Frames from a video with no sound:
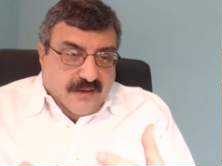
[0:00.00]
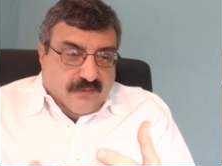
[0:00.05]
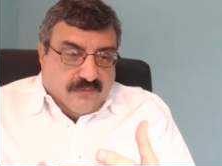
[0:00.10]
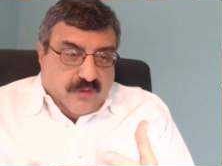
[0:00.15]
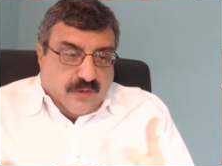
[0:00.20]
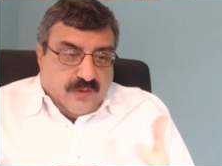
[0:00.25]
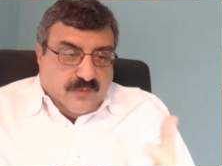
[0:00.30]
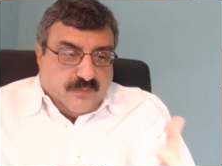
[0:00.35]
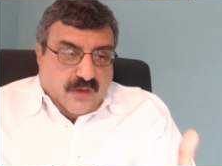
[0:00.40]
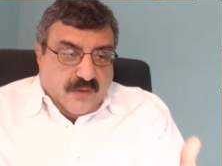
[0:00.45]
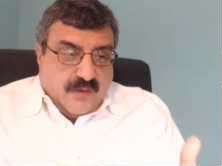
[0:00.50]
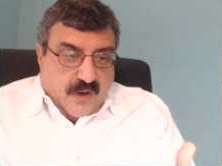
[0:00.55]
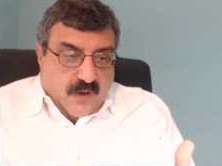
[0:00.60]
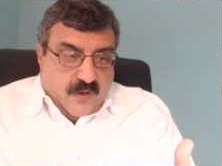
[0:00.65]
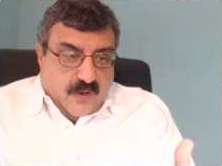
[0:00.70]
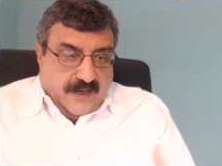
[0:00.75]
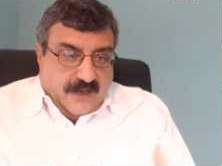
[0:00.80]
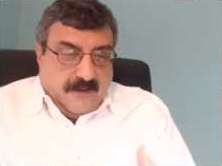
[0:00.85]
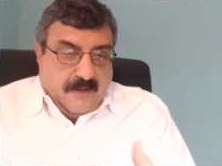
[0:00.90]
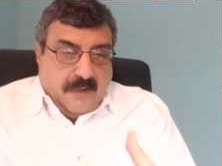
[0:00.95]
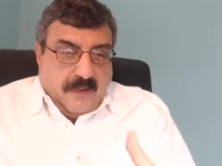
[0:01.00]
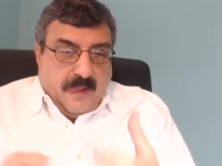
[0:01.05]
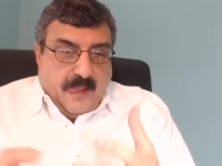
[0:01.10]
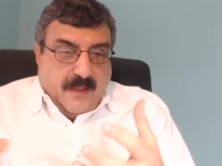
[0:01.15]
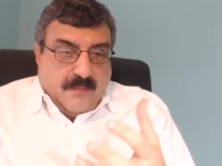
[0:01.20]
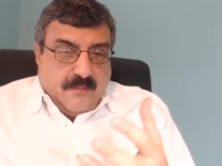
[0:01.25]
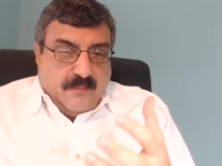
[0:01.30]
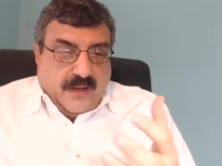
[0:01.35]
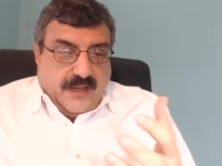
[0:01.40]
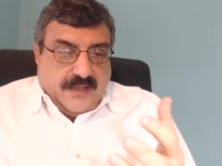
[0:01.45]
growth promoting,
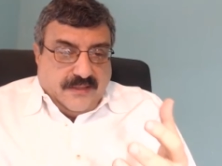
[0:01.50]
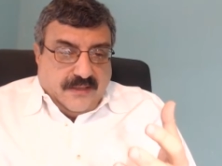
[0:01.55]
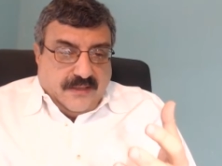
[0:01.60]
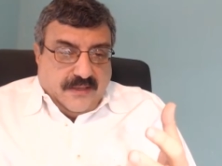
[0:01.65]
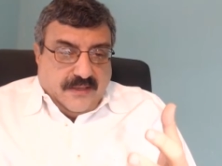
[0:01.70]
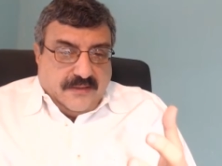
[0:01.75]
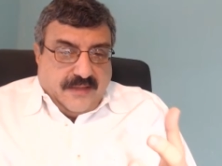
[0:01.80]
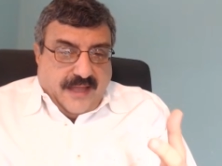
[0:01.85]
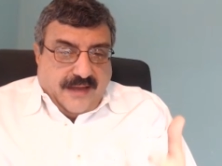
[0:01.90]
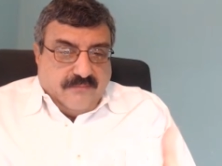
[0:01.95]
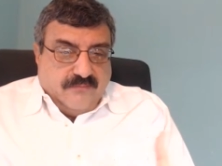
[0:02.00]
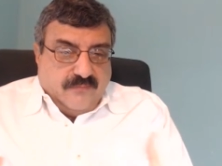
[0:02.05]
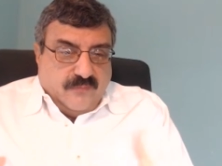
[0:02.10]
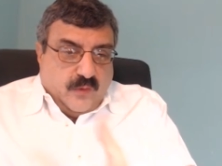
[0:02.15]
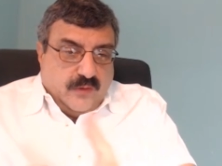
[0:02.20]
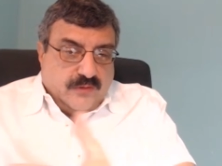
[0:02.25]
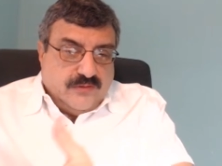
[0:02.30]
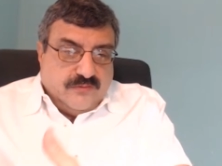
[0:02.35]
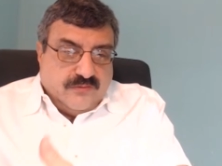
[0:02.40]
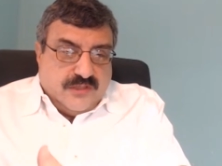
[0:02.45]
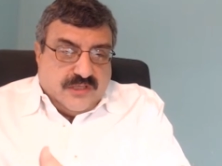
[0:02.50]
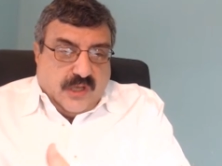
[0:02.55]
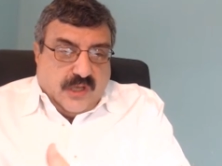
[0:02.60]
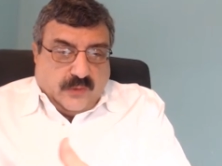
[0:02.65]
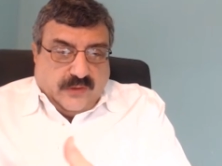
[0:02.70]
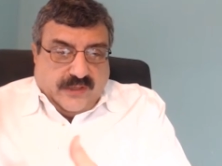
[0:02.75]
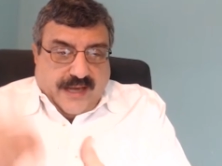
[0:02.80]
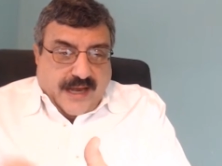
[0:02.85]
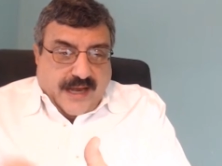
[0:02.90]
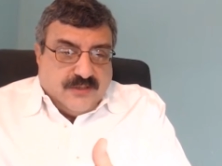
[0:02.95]
but that
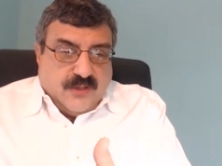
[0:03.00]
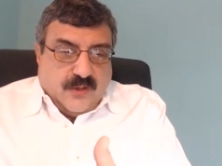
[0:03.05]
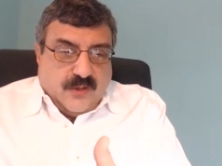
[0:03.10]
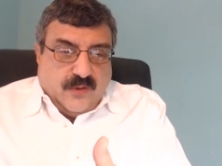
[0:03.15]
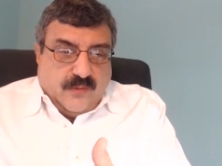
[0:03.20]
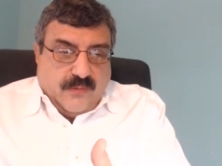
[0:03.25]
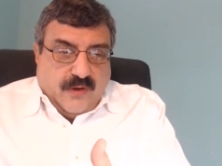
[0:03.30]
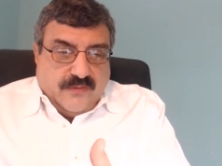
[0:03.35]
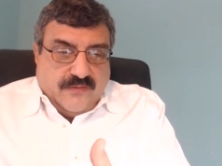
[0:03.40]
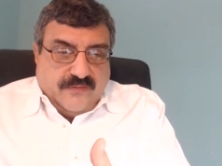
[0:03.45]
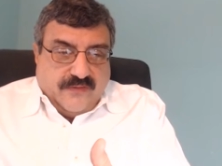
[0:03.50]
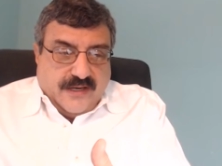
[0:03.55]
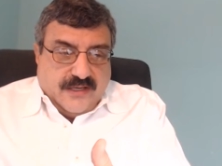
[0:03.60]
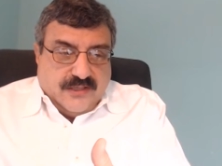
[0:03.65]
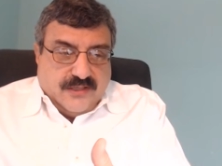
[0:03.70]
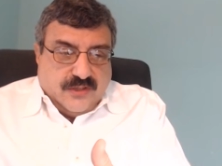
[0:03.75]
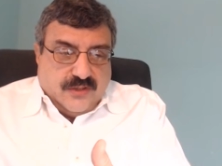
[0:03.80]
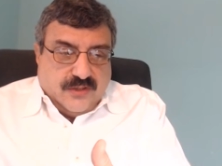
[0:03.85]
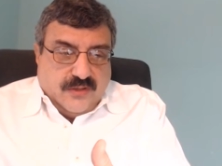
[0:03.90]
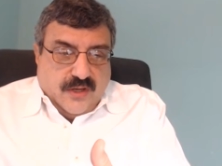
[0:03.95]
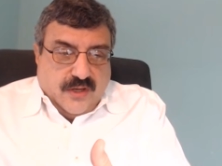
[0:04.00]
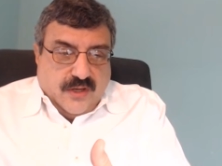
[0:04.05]
result in external motivation,